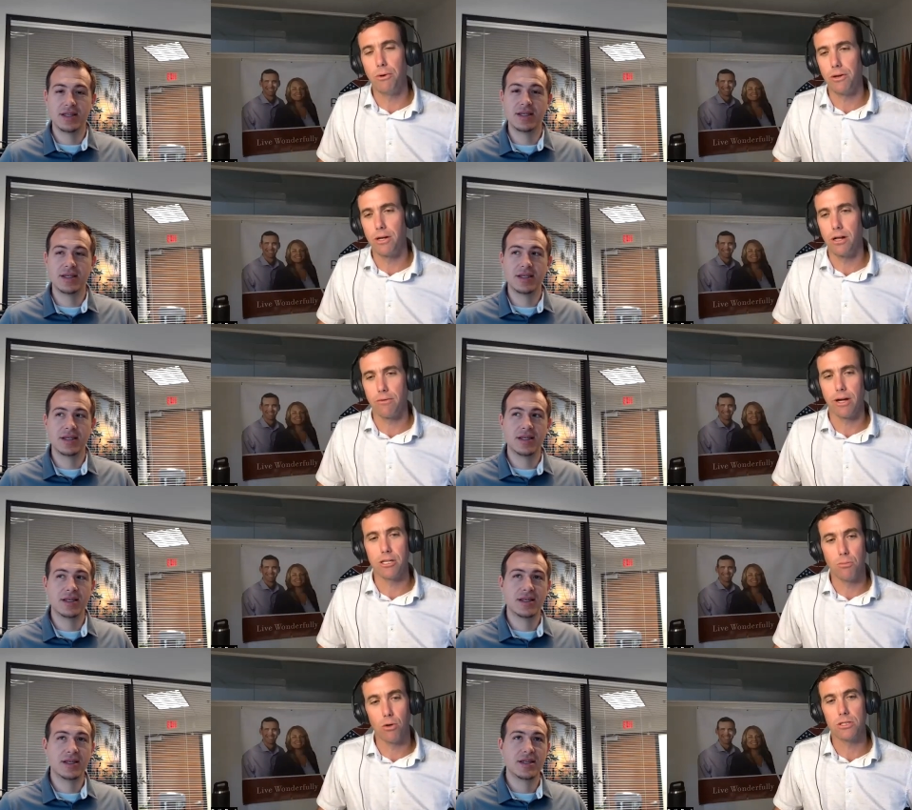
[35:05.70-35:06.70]
Speaker 1: million dollar
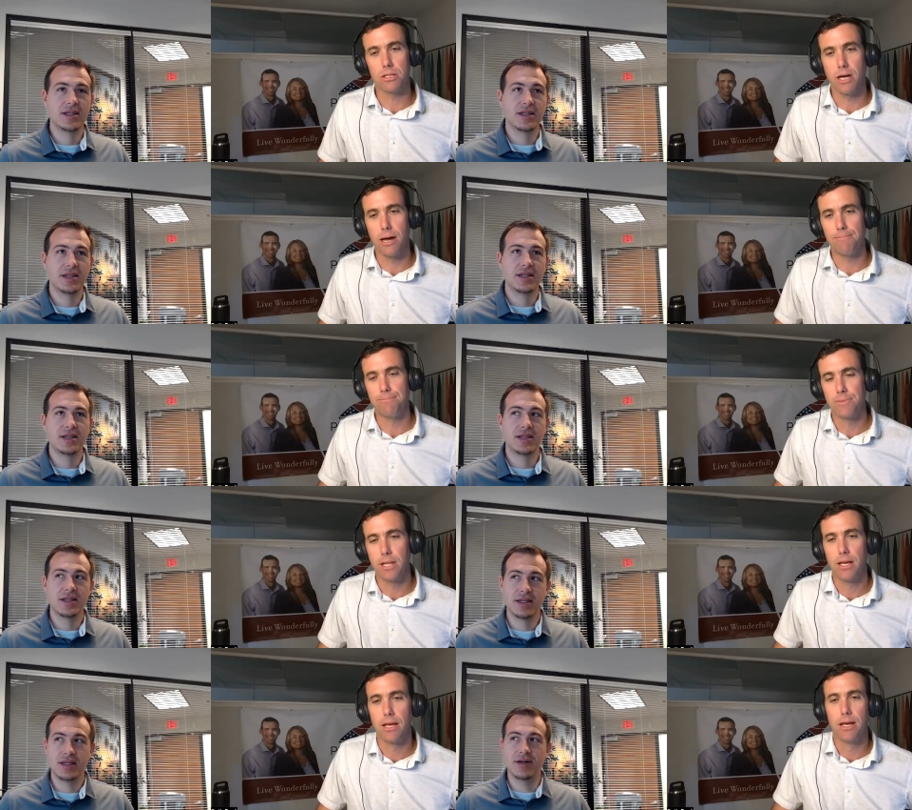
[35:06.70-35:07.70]
range most of the time
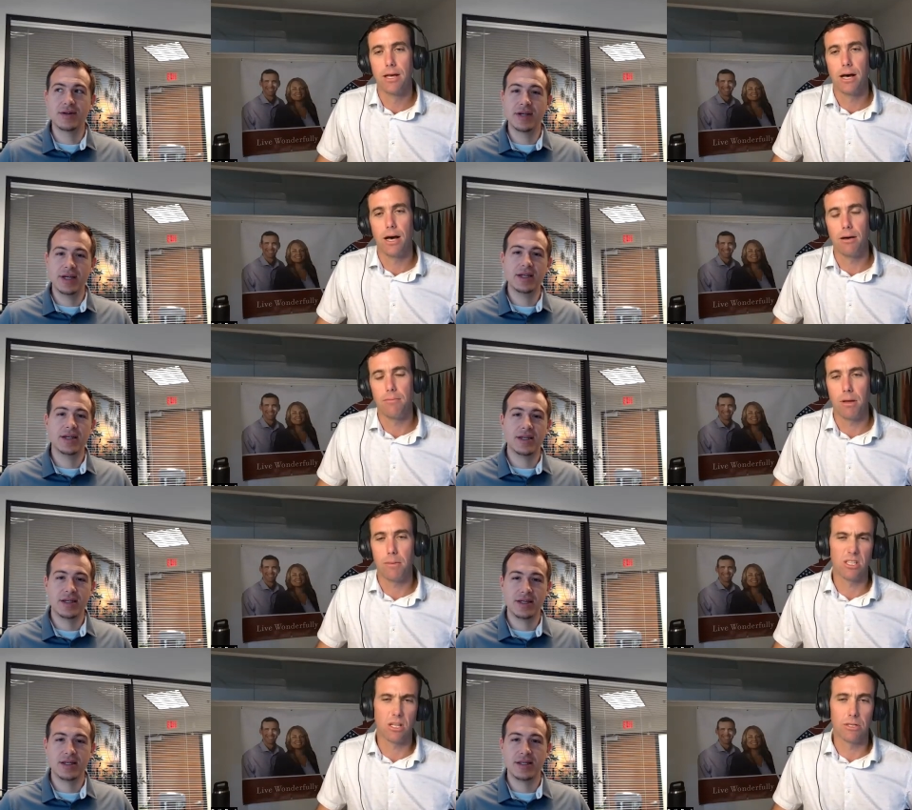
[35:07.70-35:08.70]
okay uh,
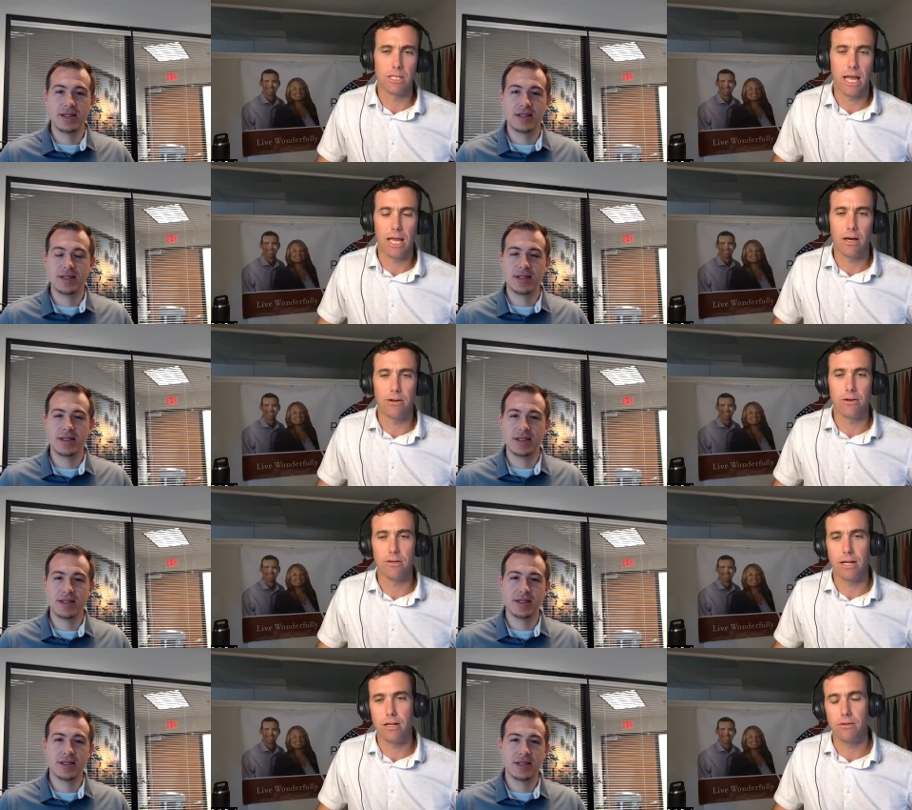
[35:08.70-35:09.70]
maybe as low as
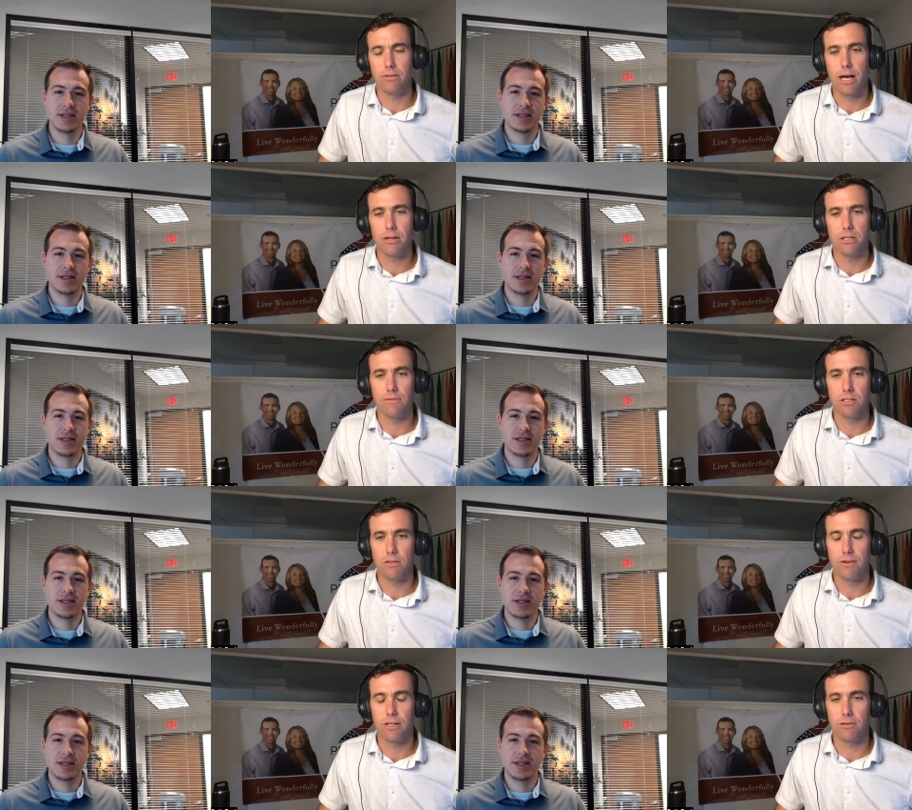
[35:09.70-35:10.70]
800 900000 if
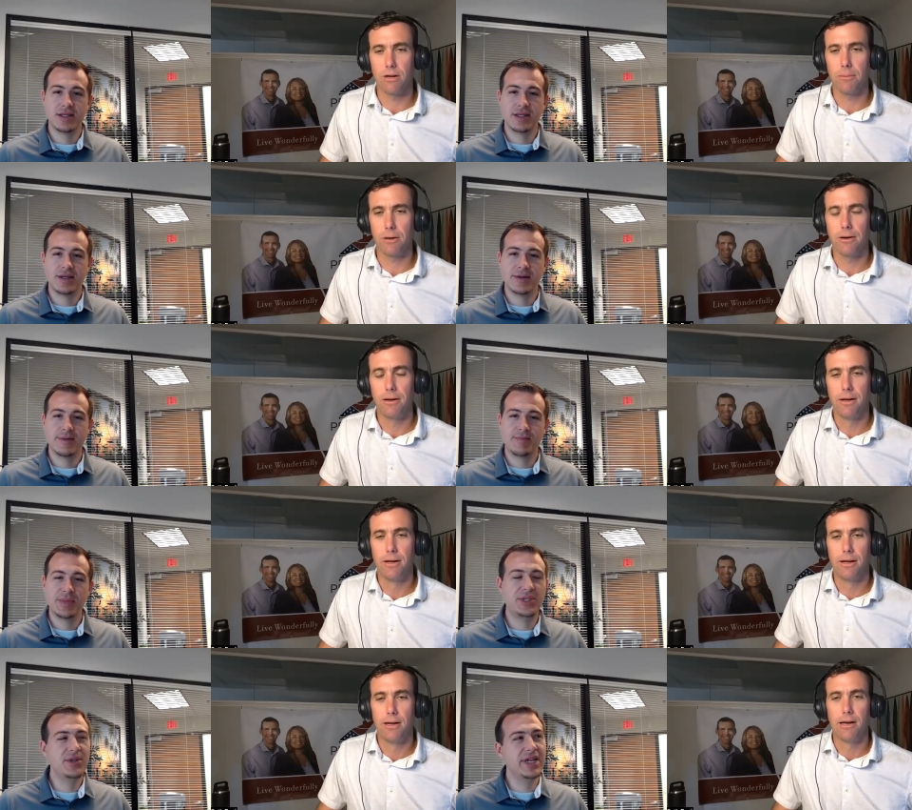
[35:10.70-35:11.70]
it's a fixer upper
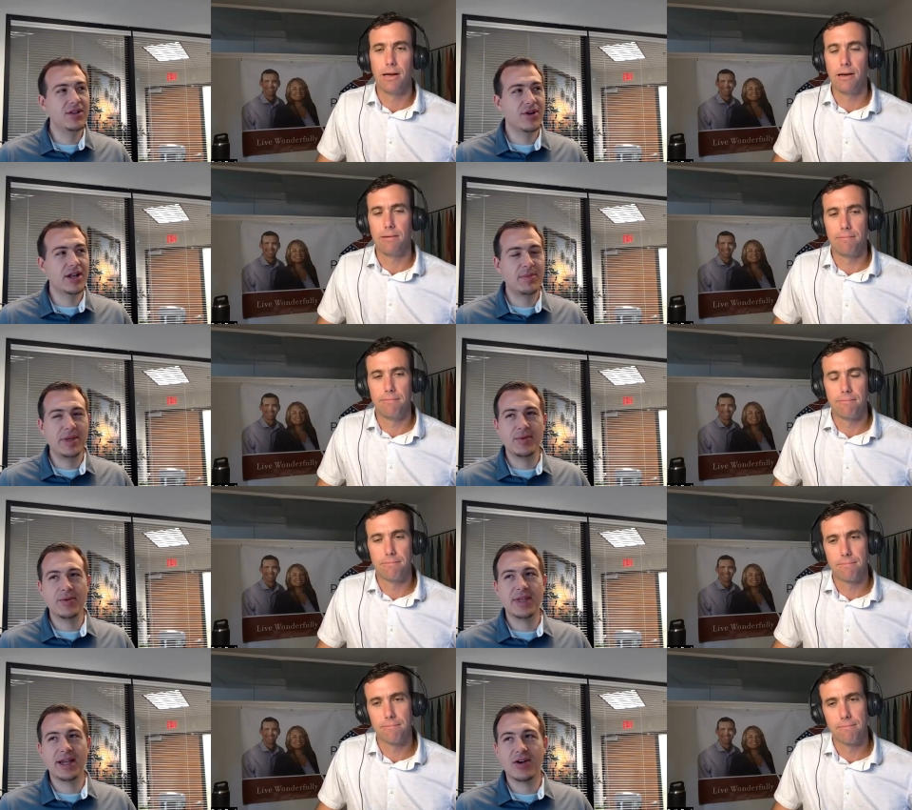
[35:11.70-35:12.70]
Speaker 2: do you get a lot of
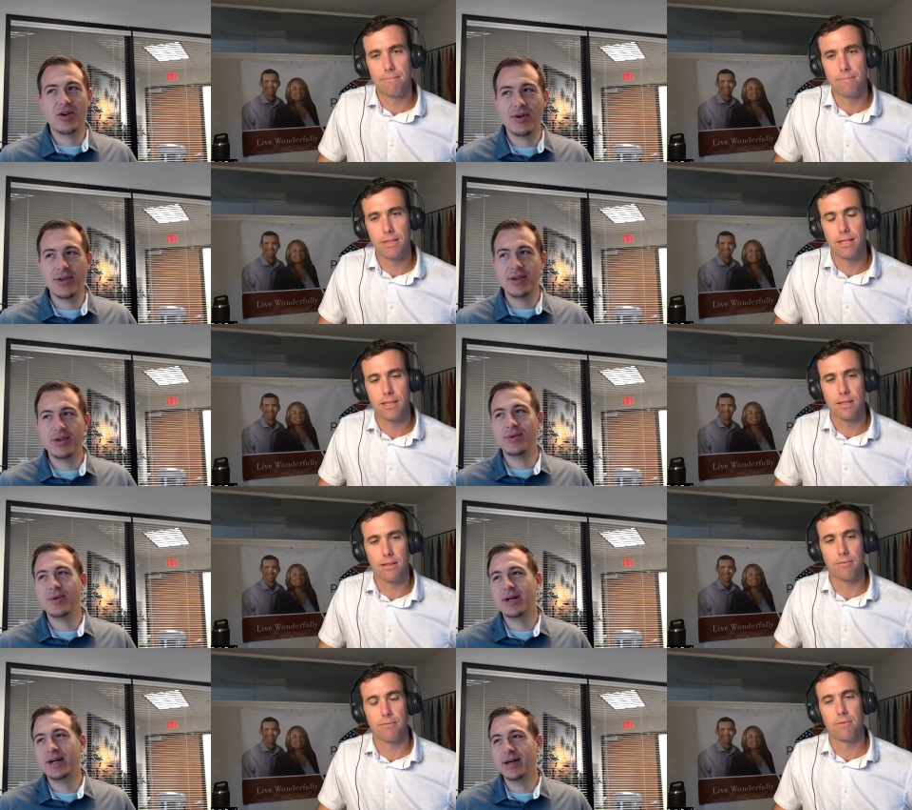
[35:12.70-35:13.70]
people that call
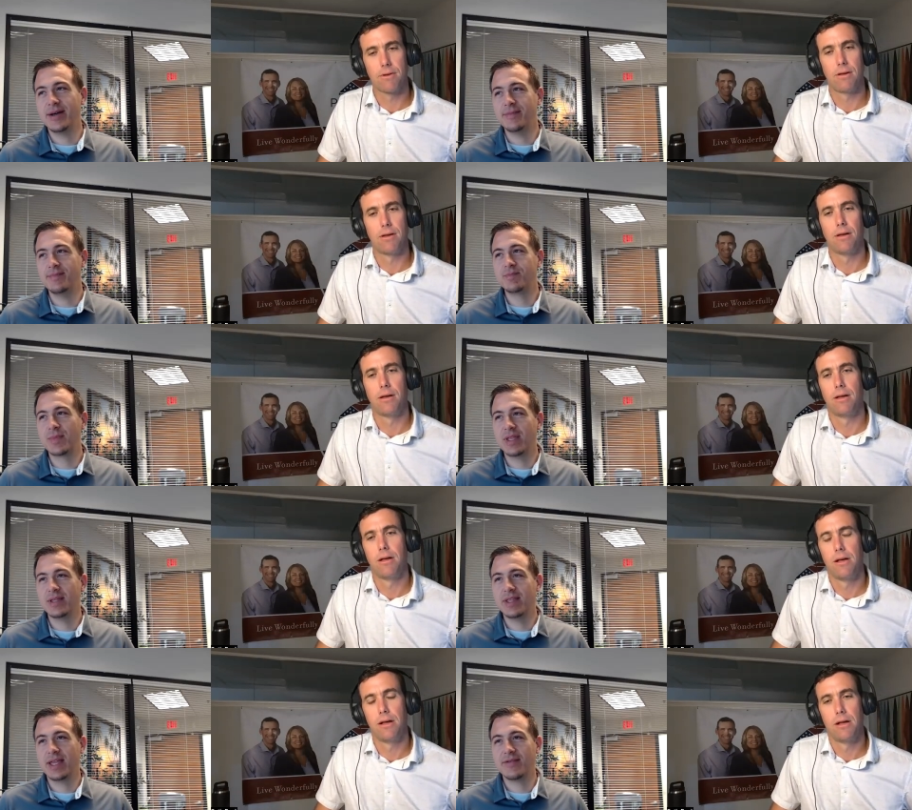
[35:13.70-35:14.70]
you um
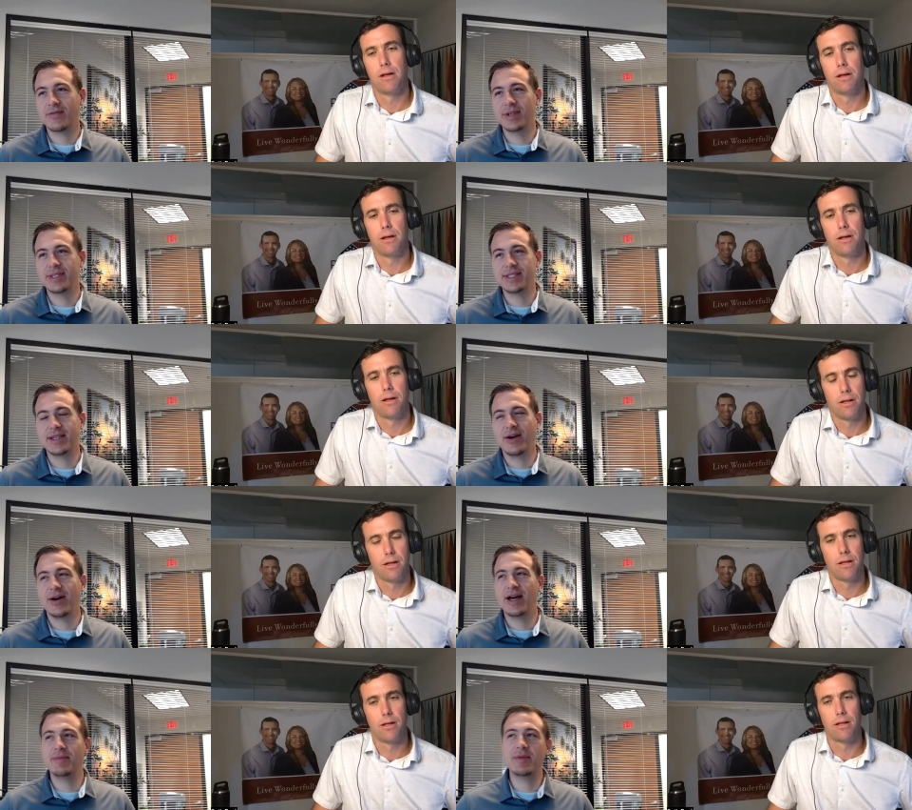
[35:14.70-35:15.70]
like for instance I'll,
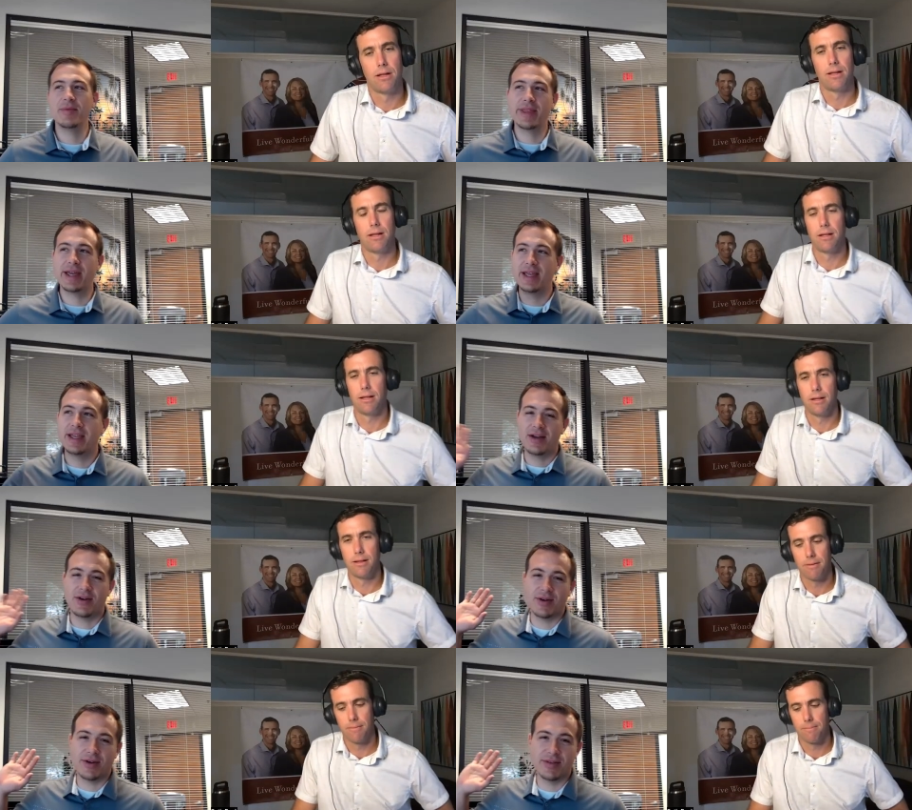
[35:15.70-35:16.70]
I'll have people that
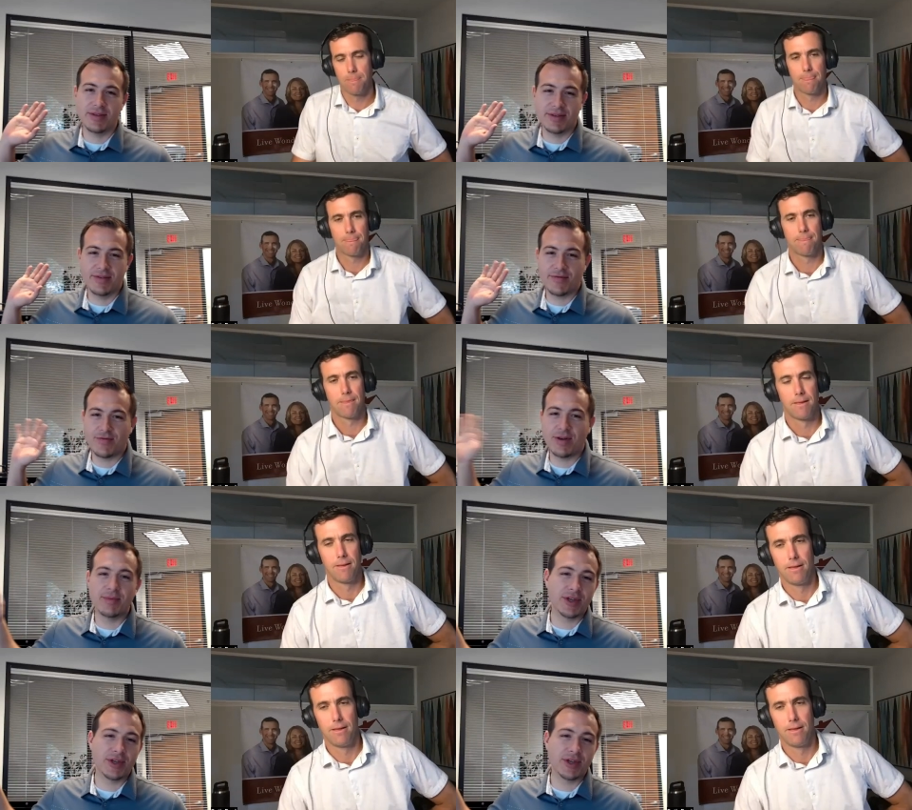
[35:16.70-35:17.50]
are from